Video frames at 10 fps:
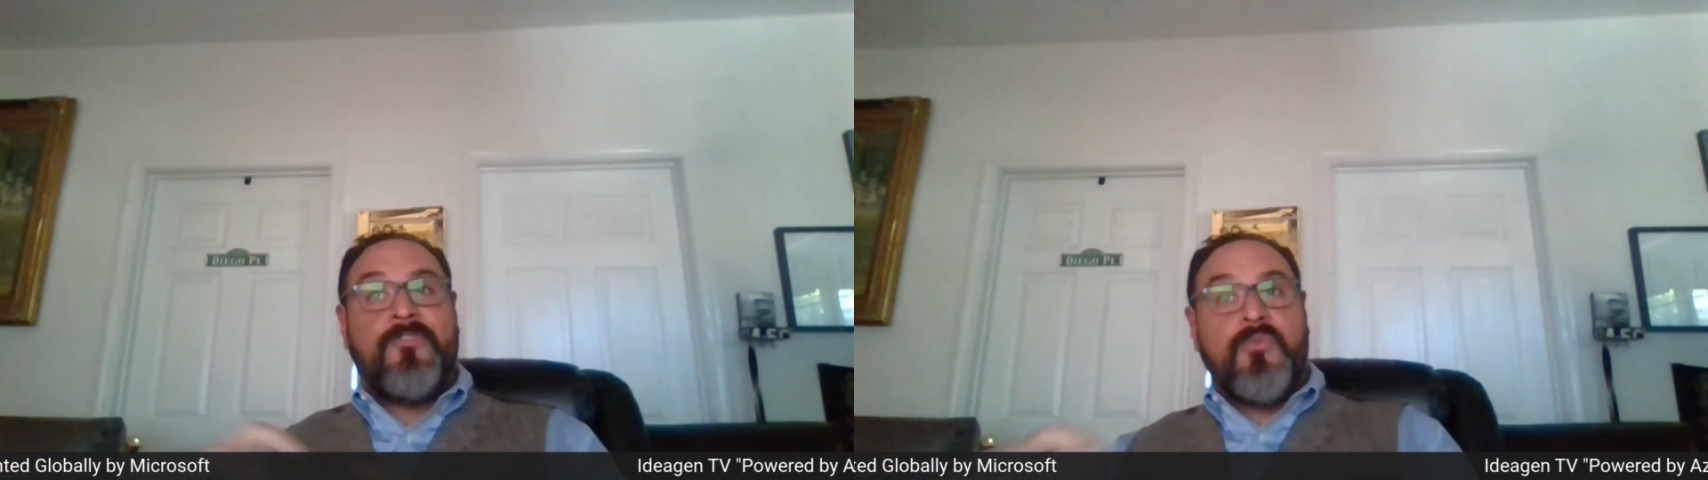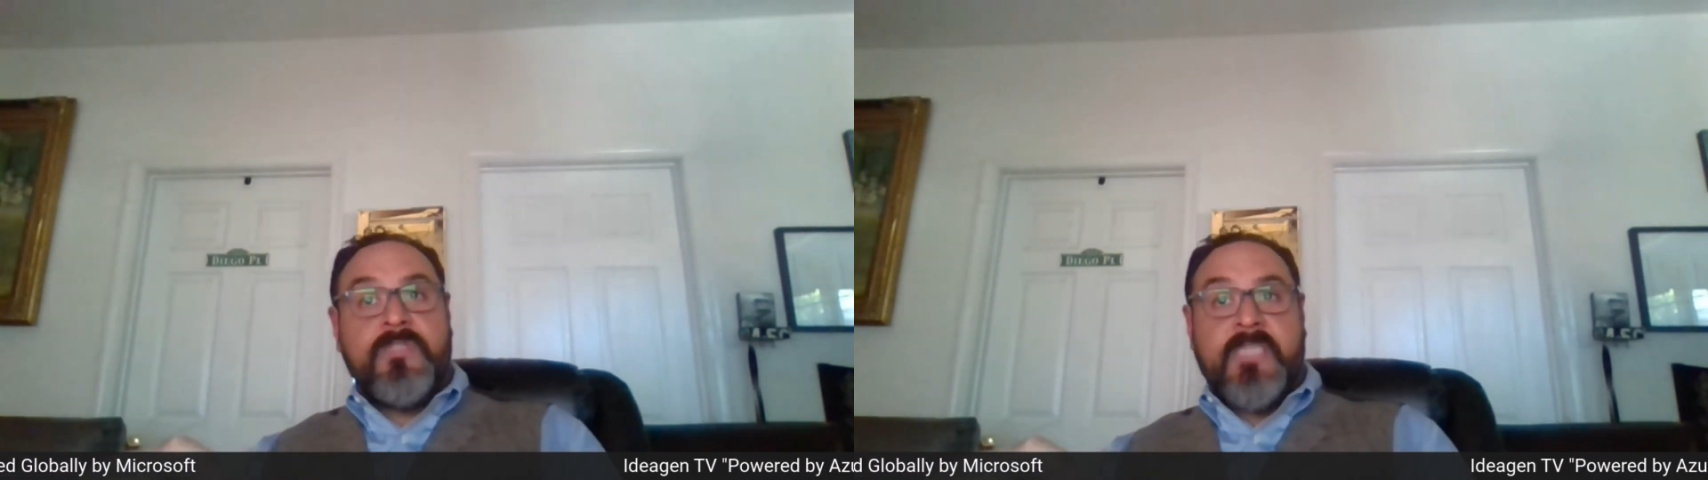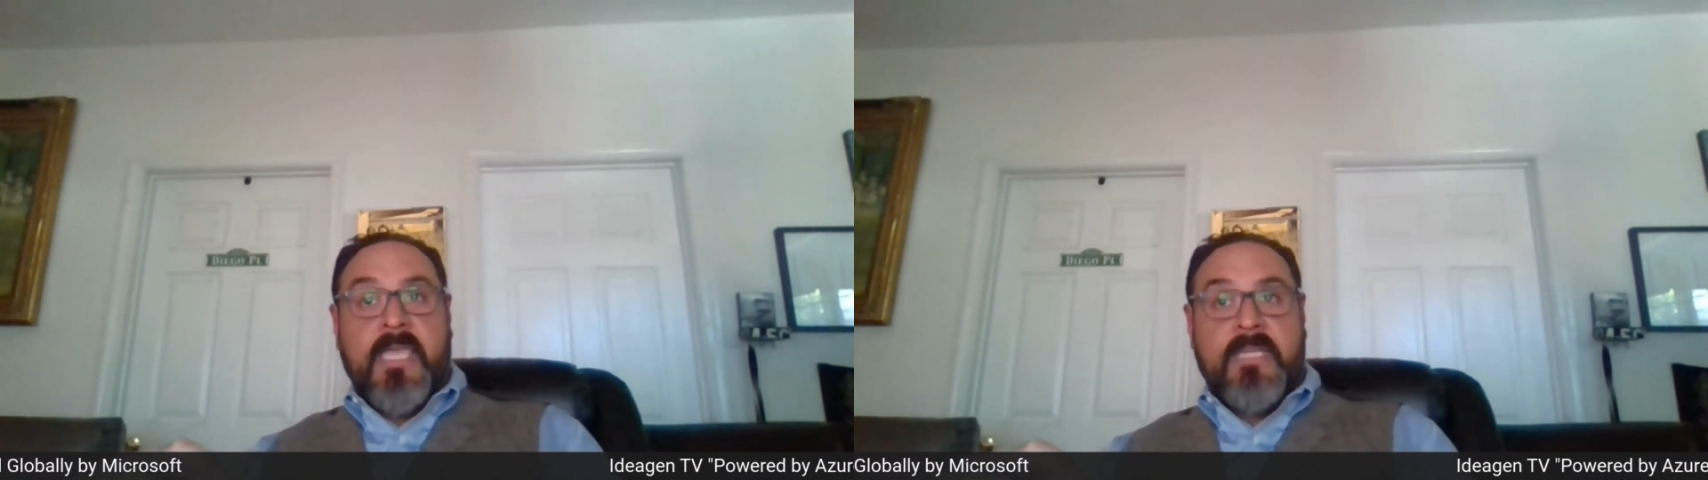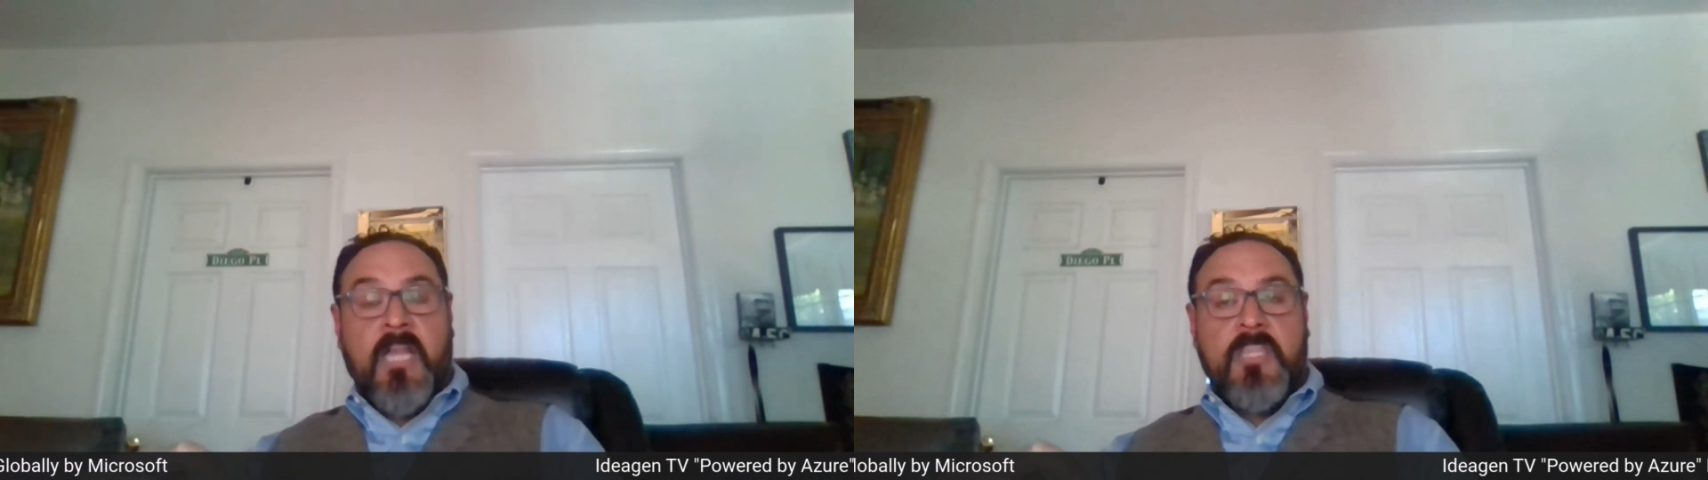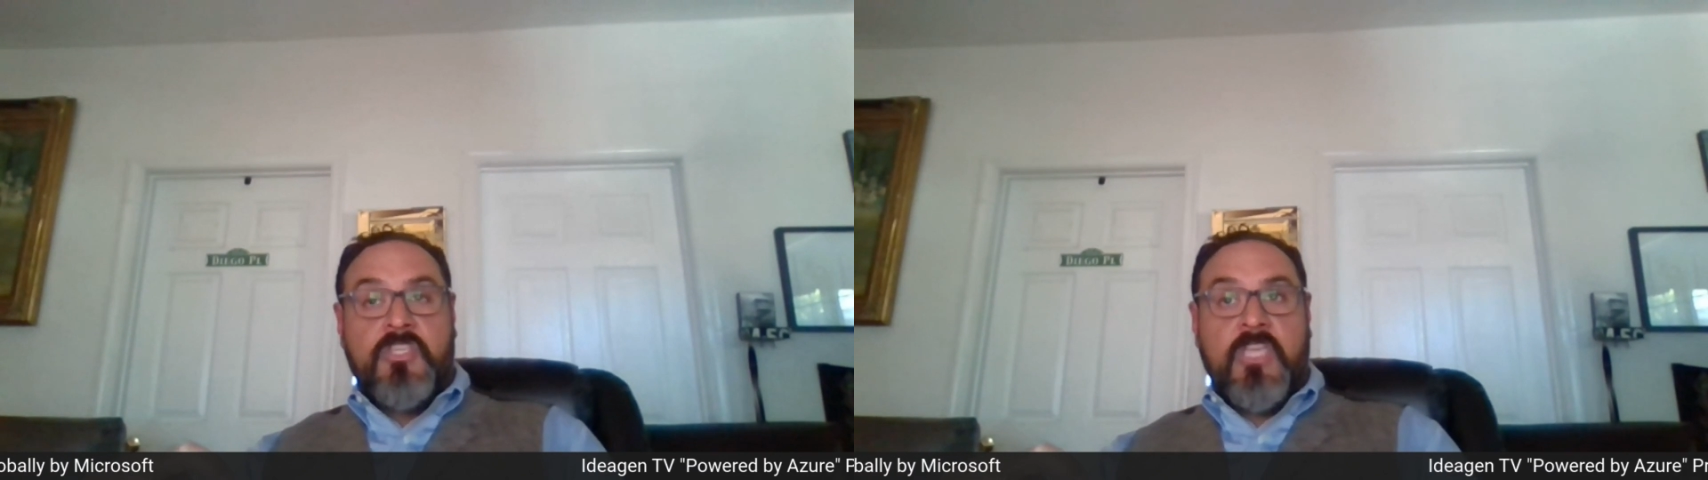through
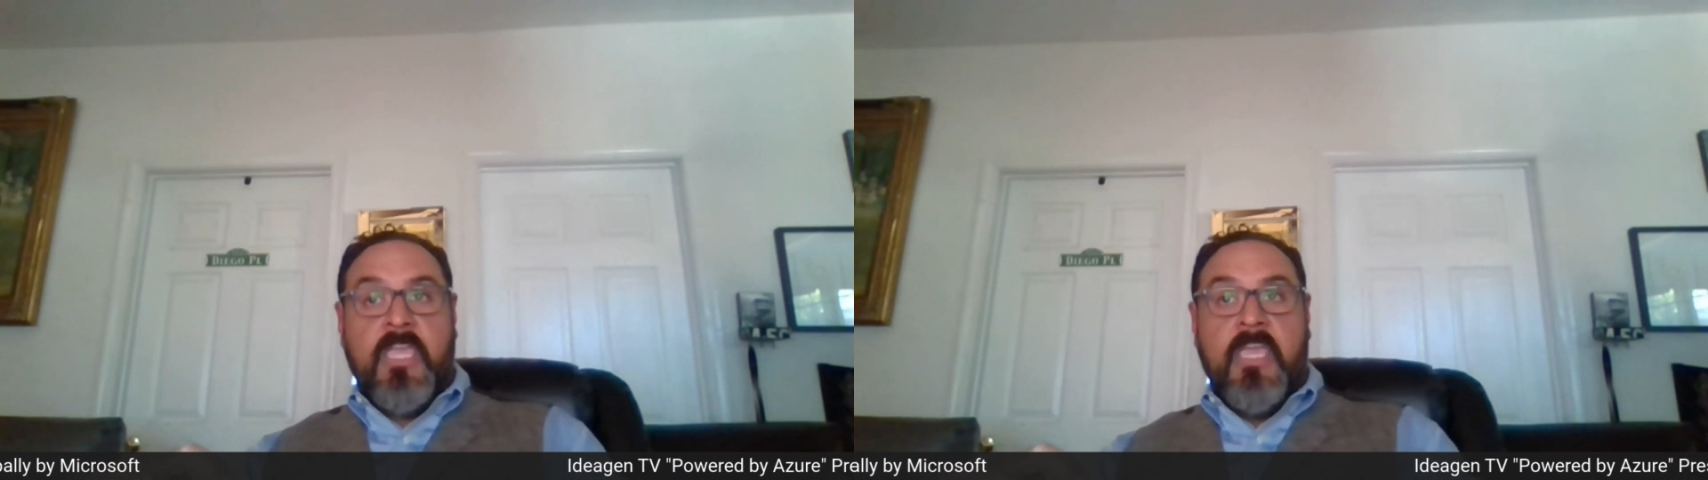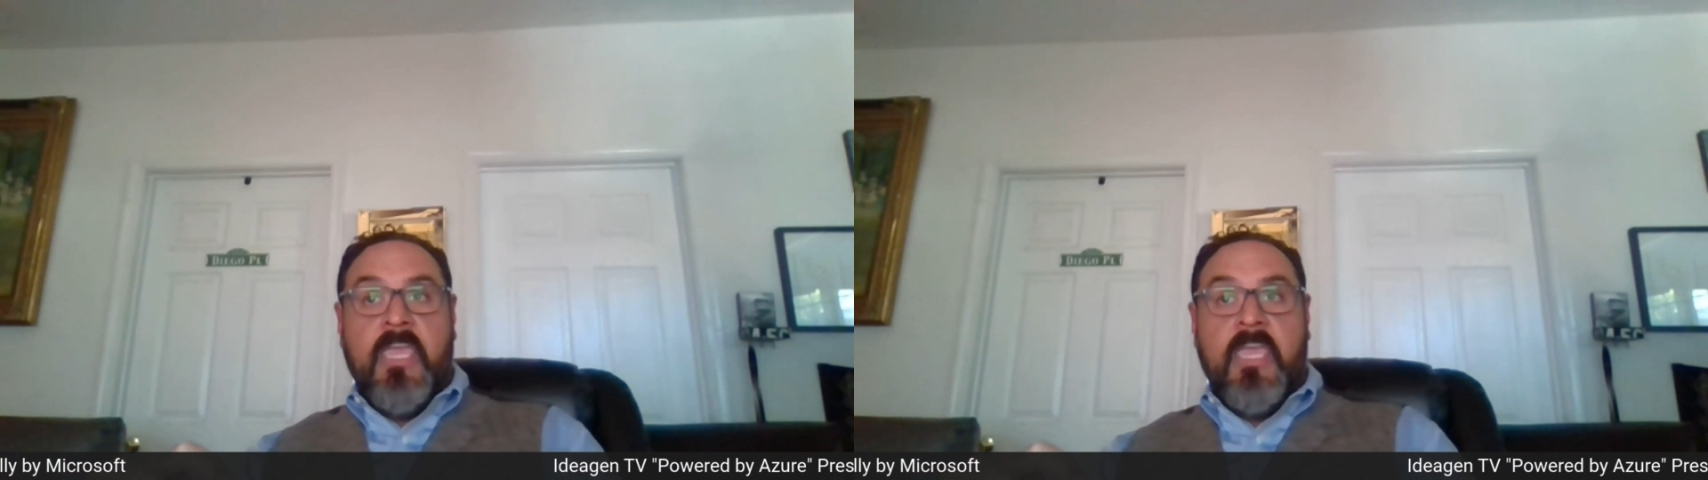technology.